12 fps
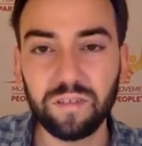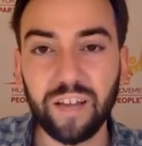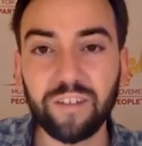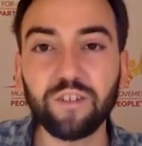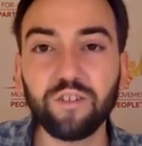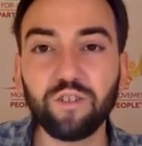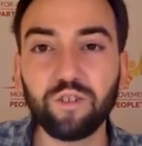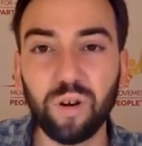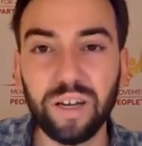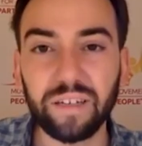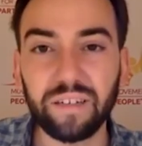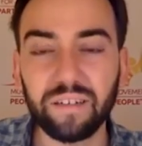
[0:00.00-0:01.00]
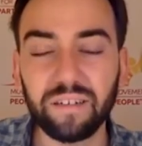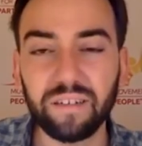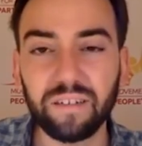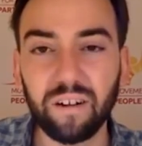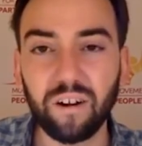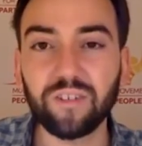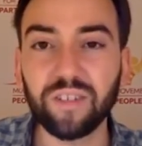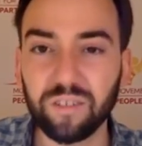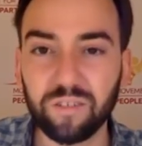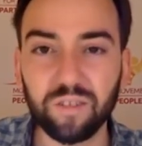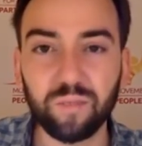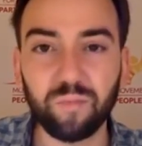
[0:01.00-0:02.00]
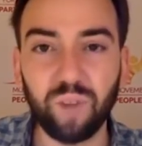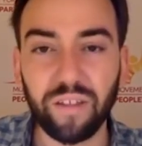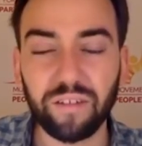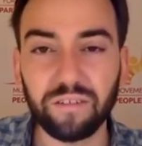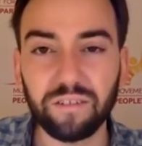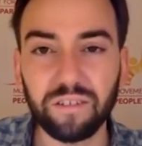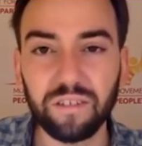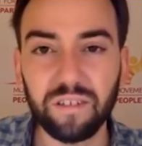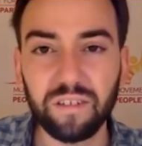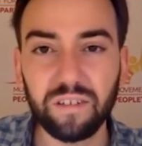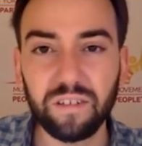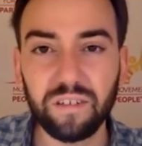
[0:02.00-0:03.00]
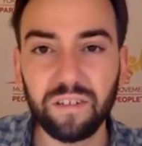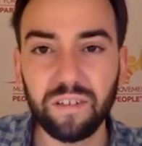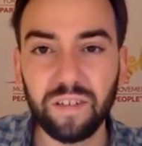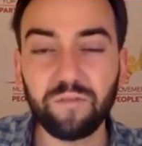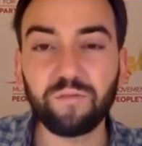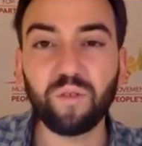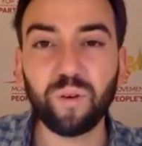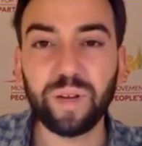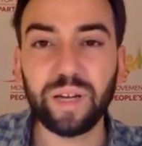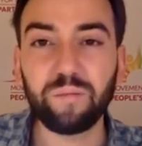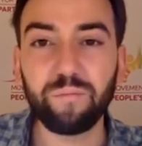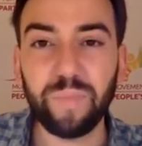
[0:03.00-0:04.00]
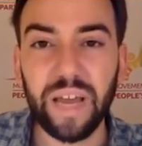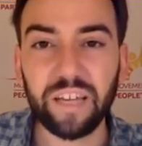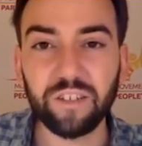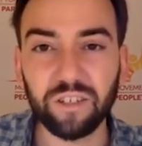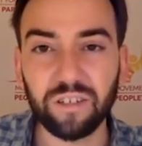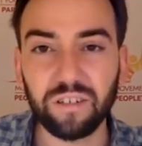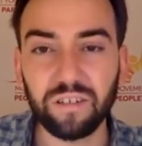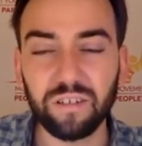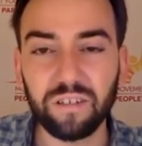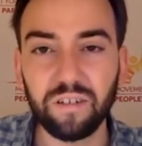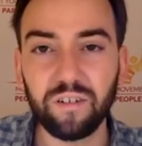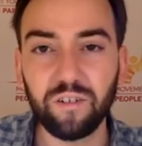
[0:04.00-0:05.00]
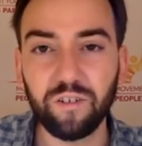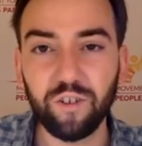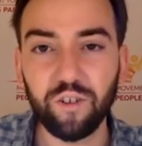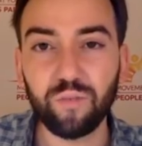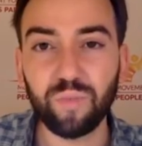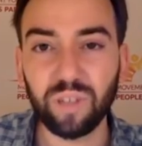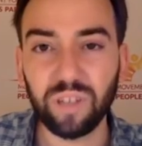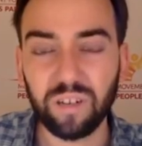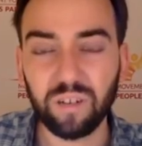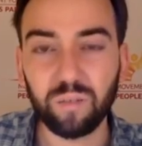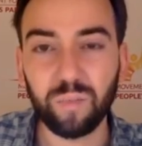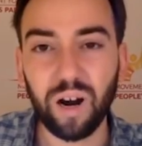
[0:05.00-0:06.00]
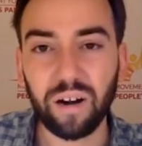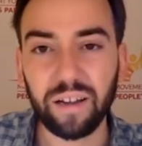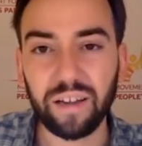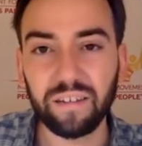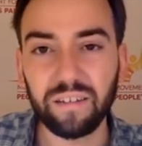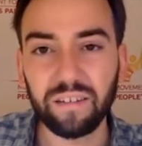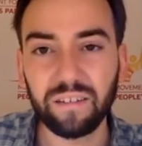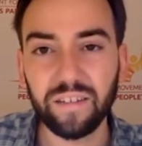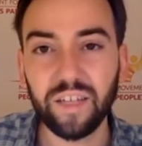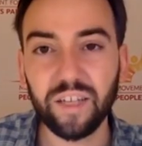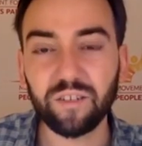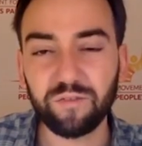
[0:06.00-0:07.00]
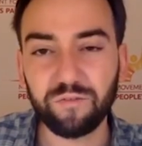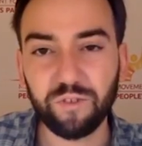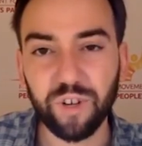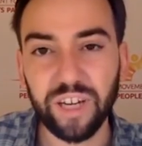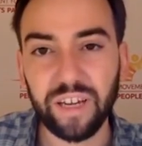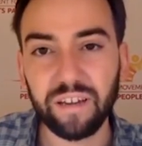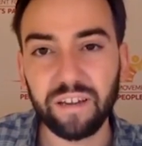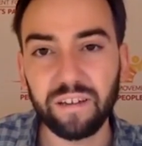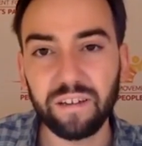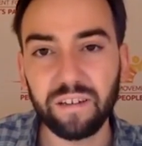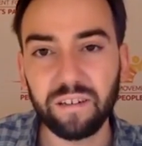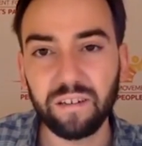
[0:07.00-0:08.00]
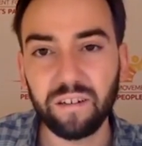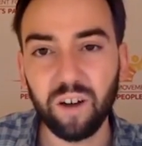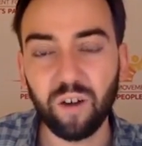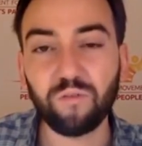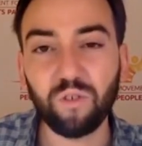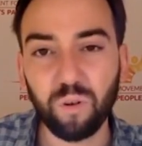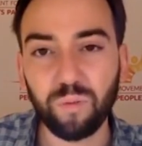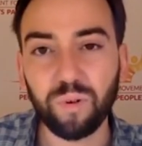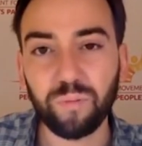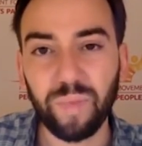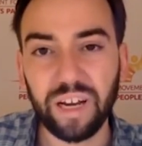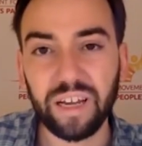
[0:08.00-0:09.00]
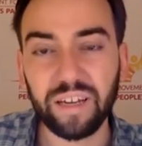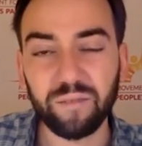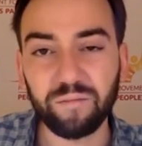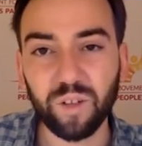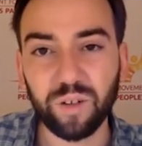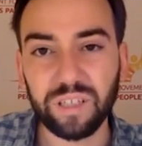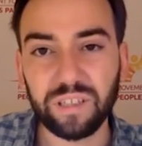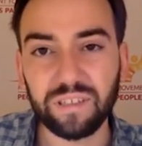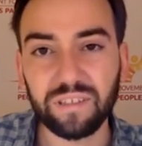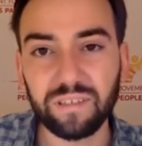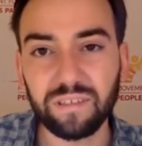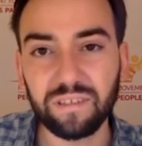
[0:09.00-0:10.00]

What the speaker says: and to join our sisters and brothers in forming a major new political party that is free of corporate money and influence.